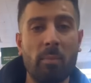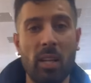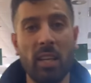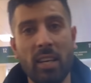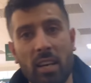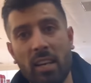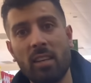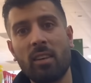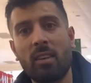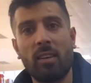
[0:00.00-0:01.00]
we,
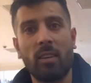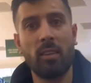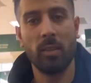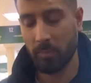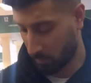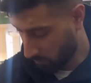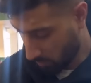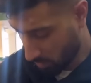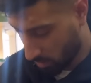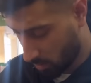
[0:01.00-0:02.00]
what shop are we
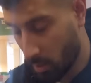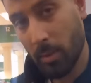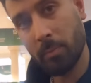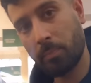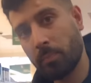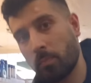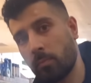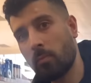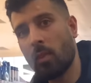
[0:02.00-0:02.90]
in? It's called Green.